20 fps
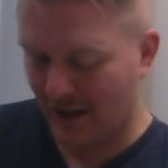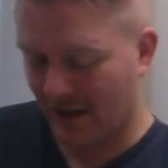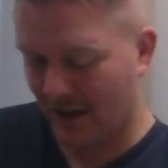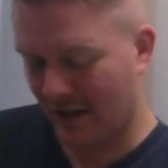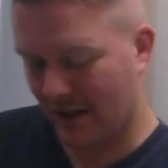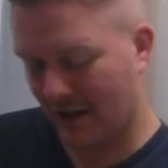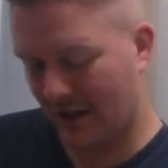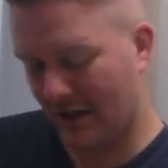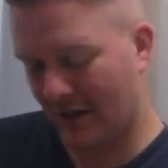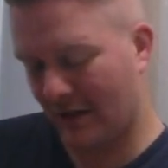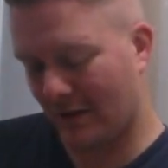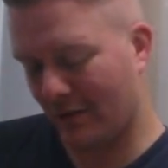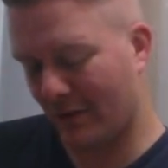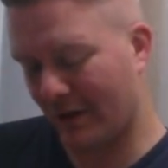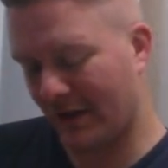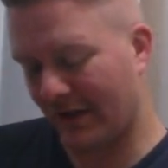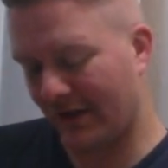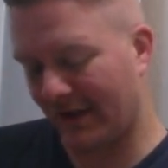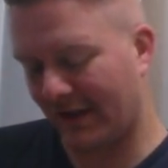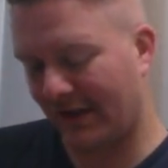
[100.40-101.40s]
Uh,
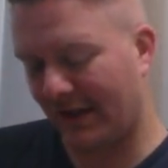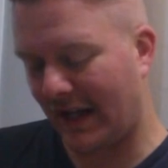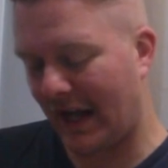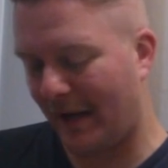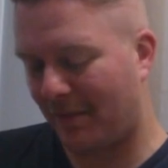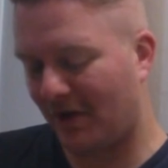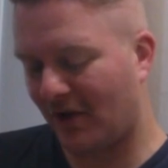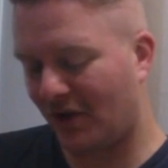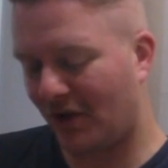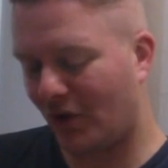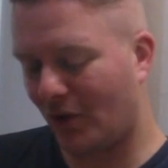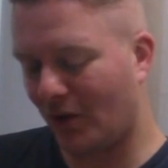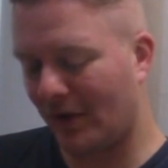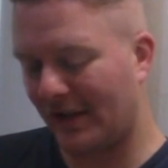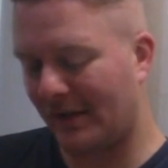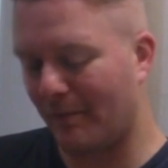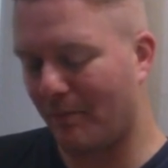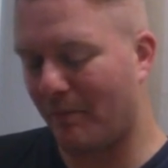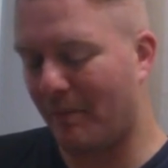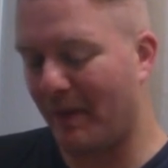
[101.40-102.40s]
what is this? Captain's
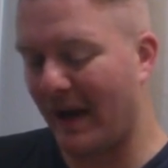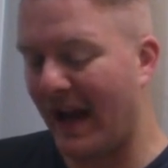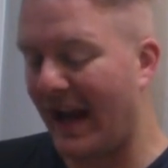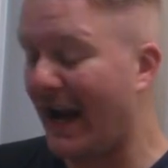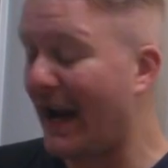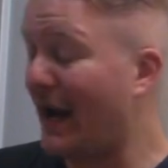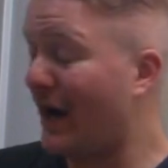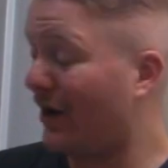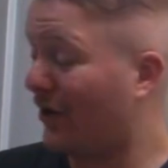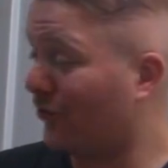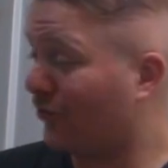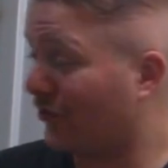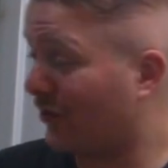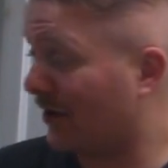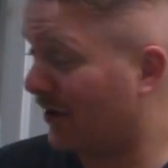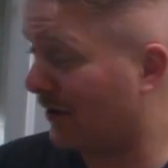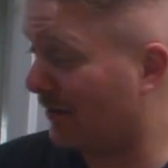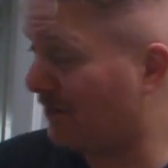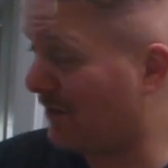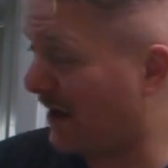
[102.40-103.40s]
Choice Bay
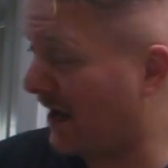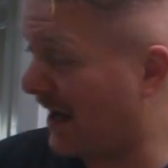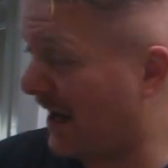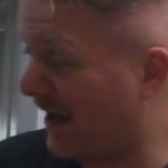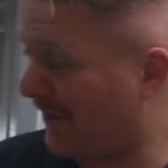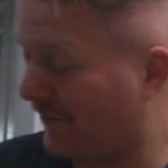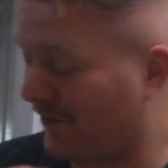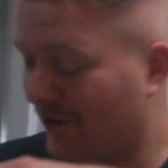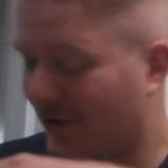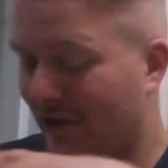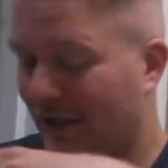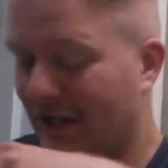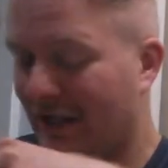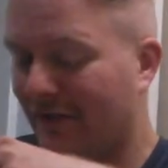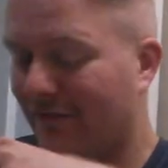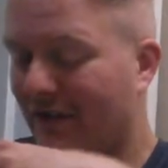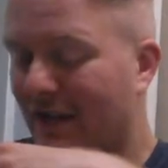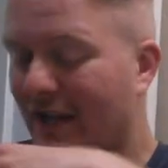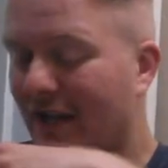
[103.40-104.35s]
Rum Aftershave.